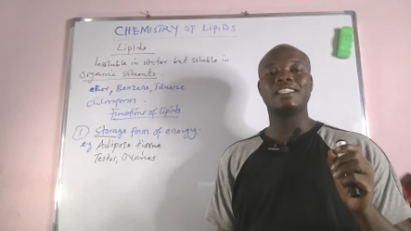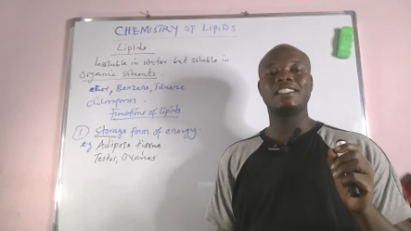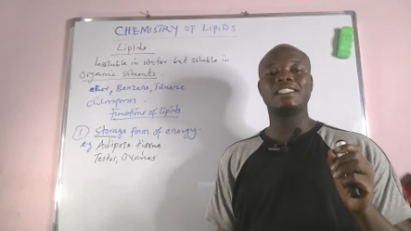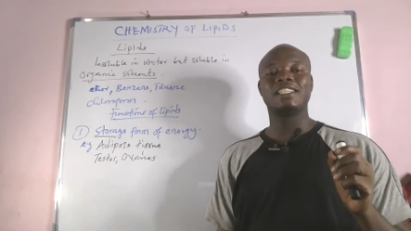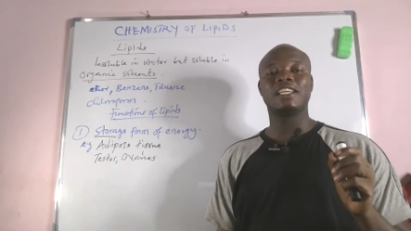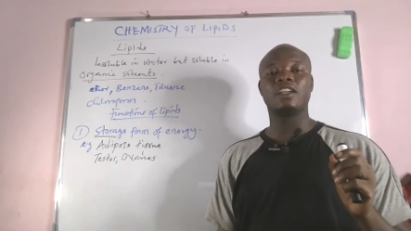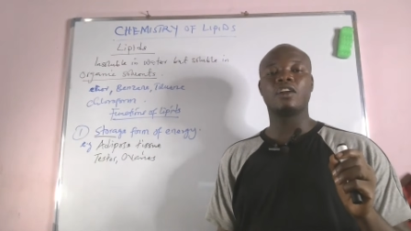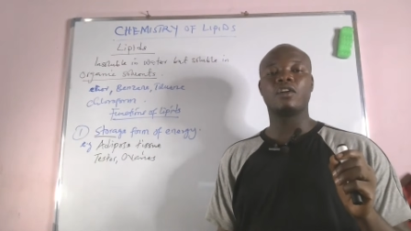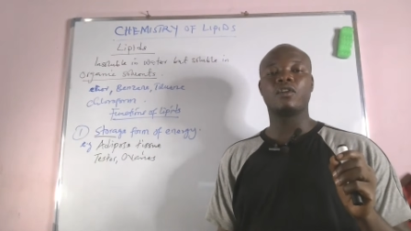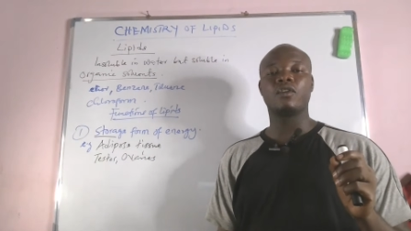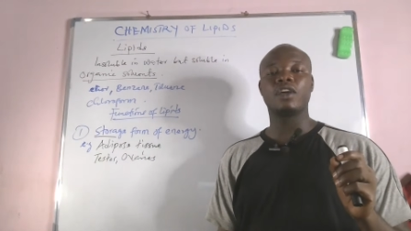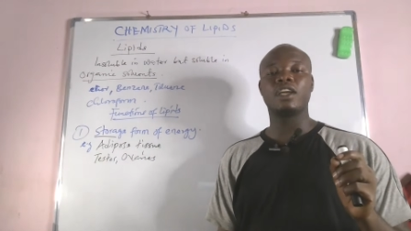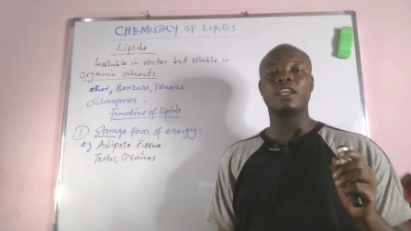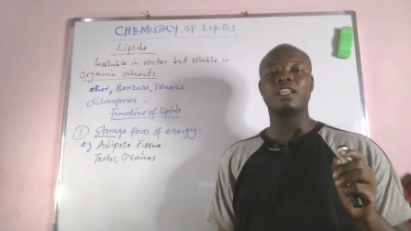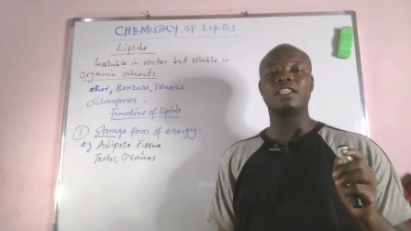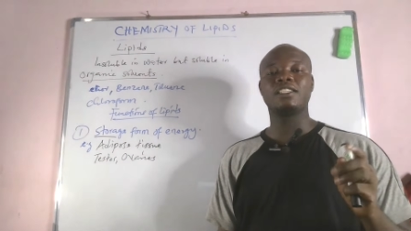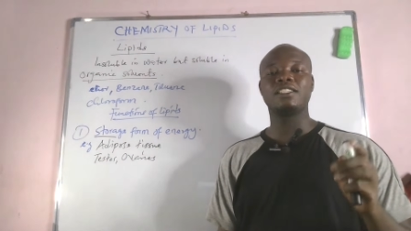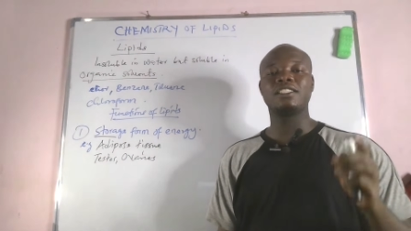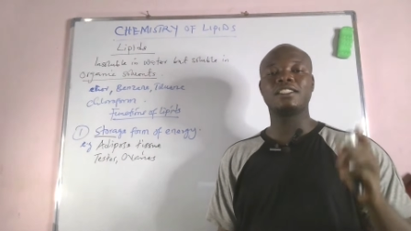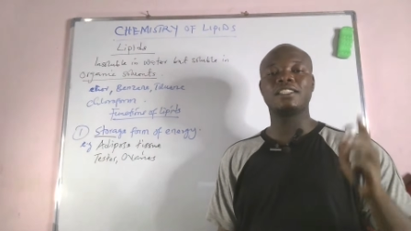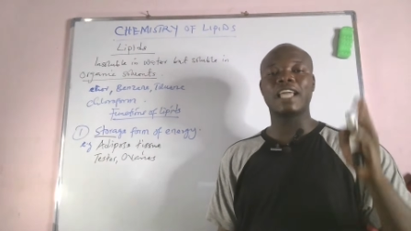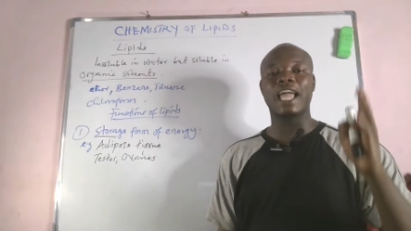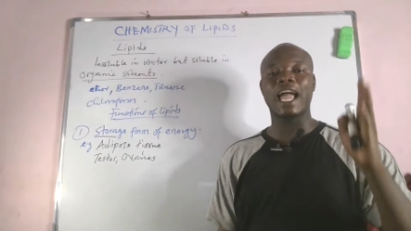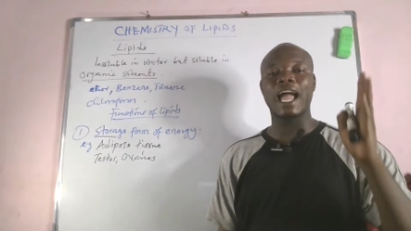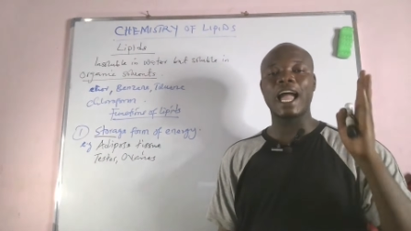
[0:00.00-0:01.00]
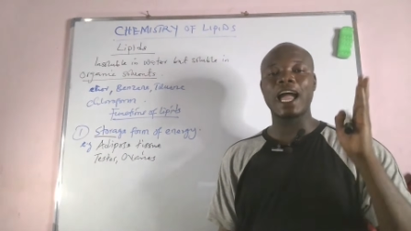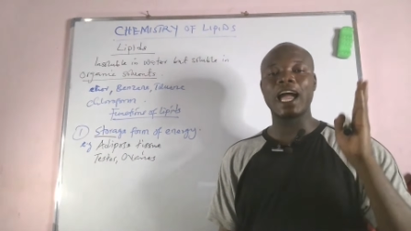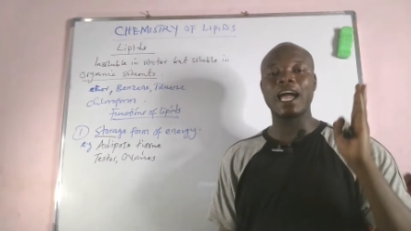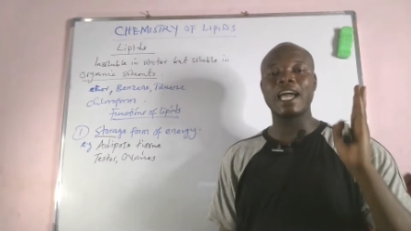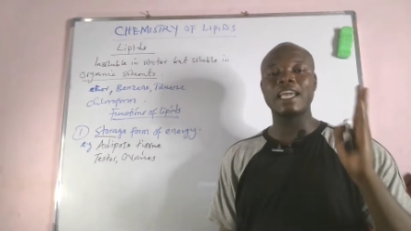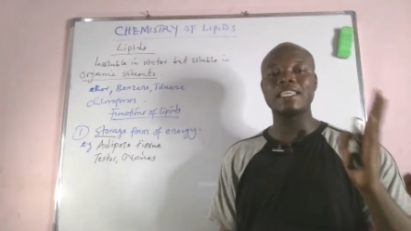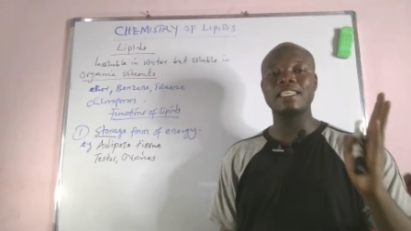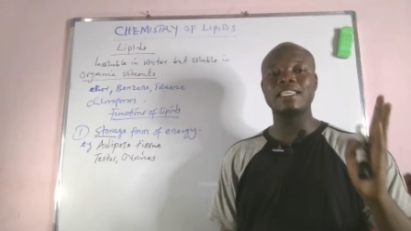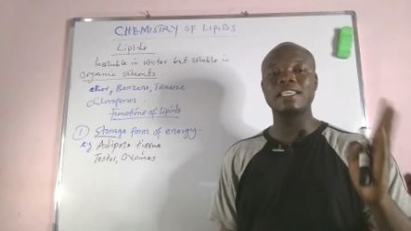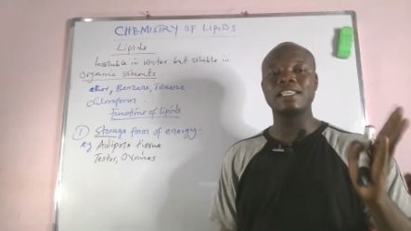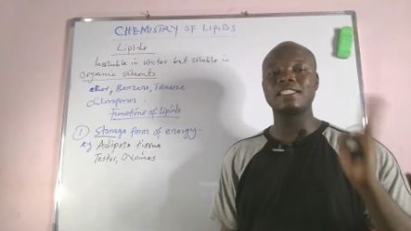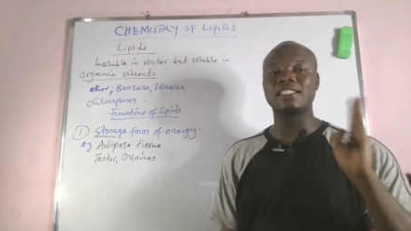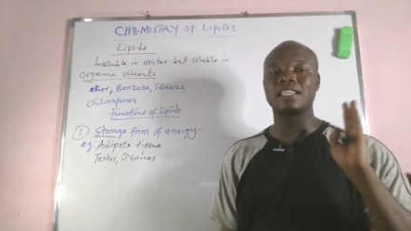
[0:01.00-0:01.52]
generates the
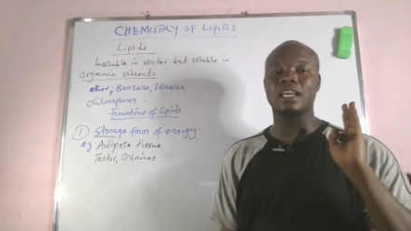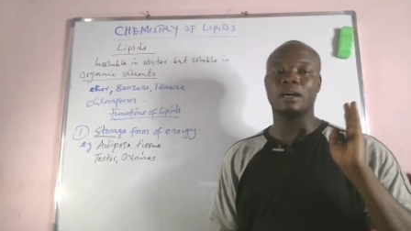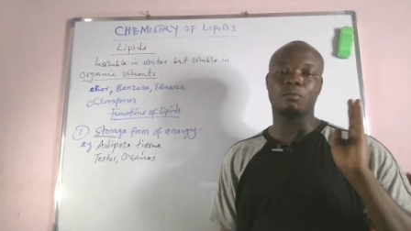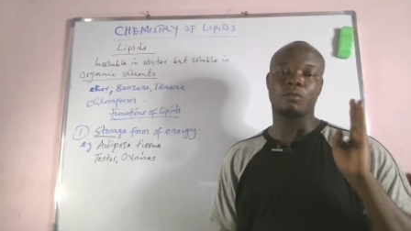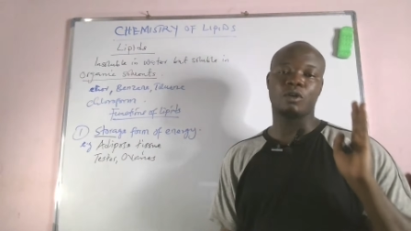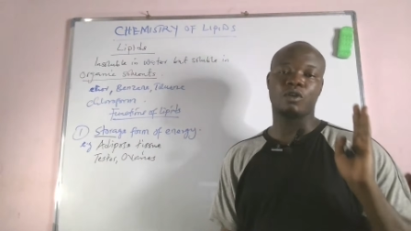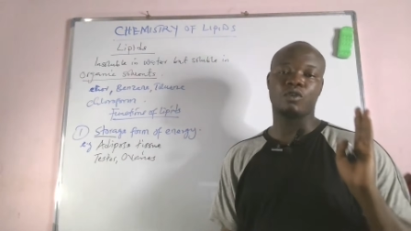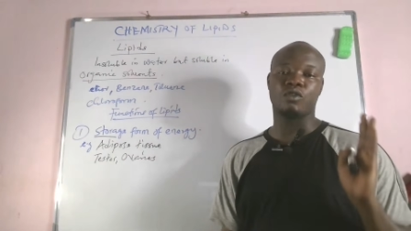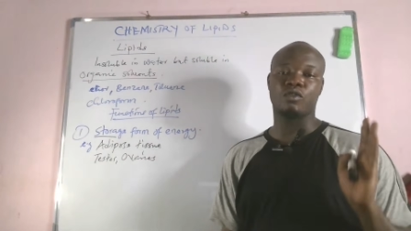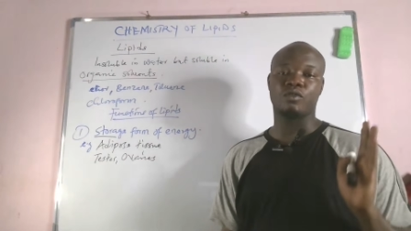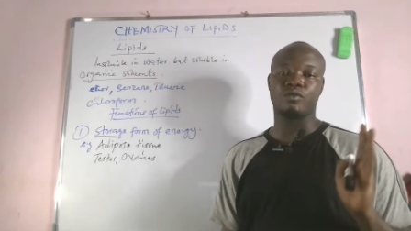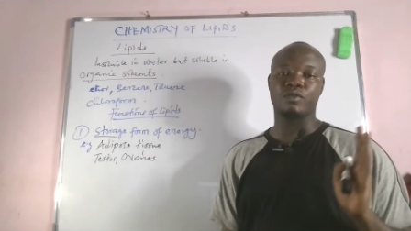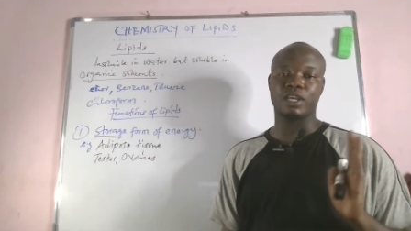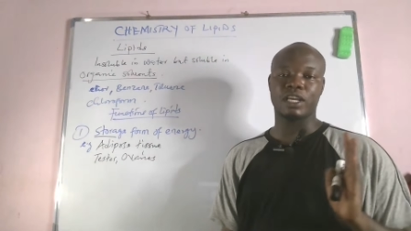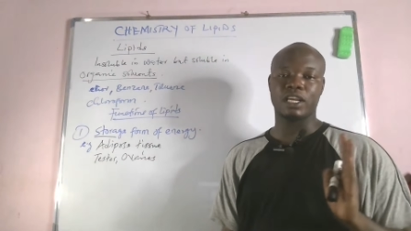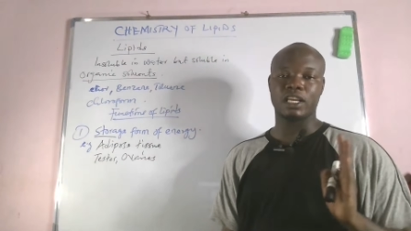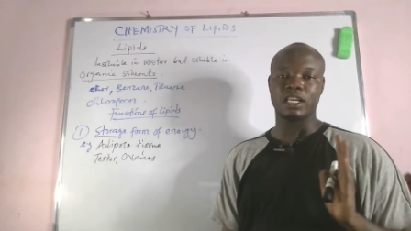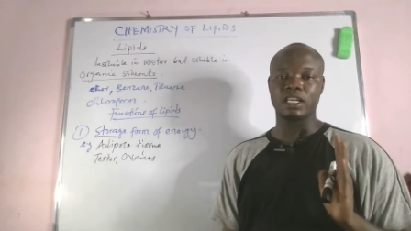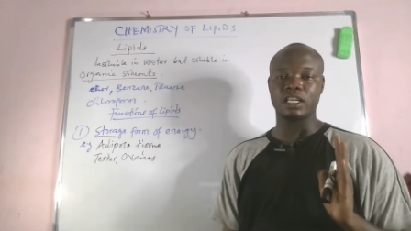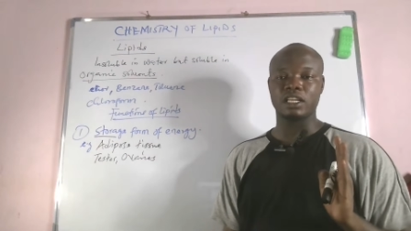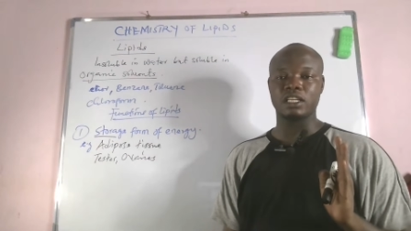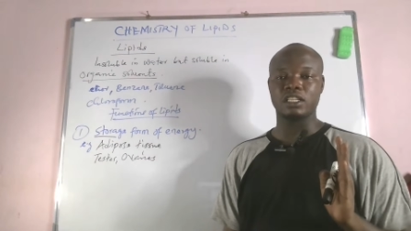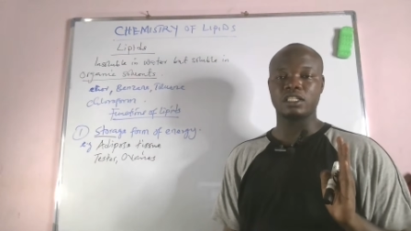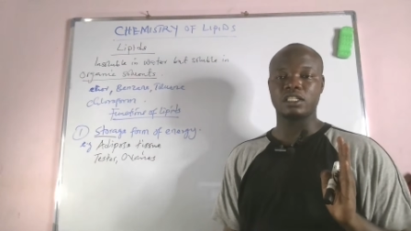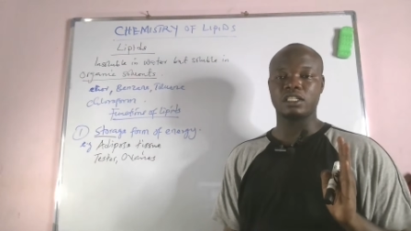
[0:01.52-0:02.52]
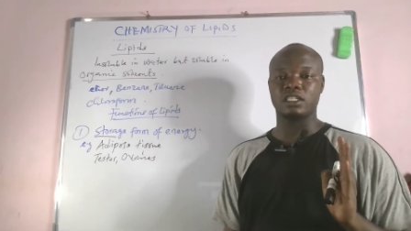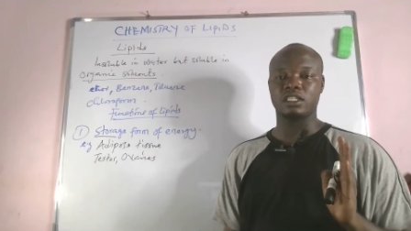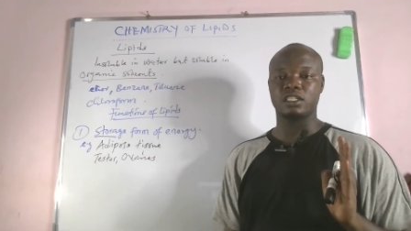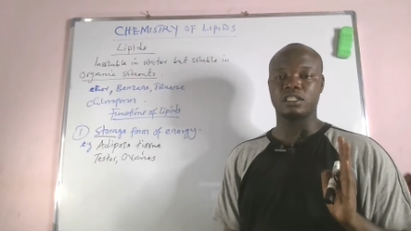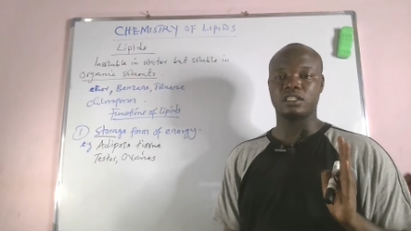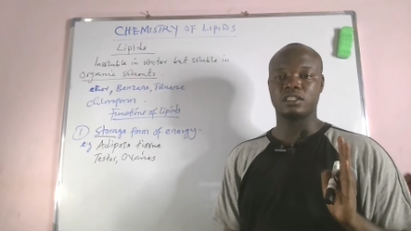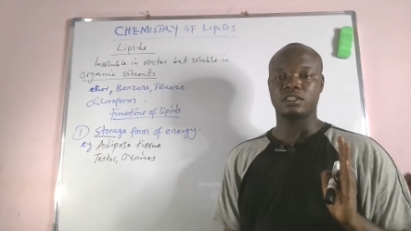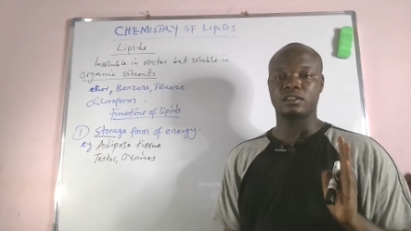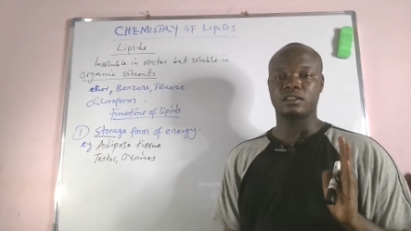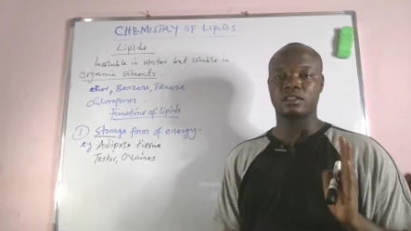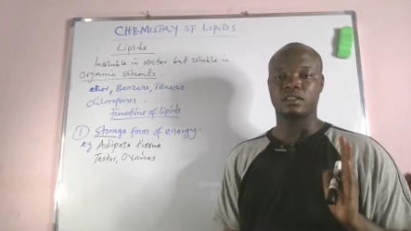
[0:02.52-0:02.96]
highest amount of energy?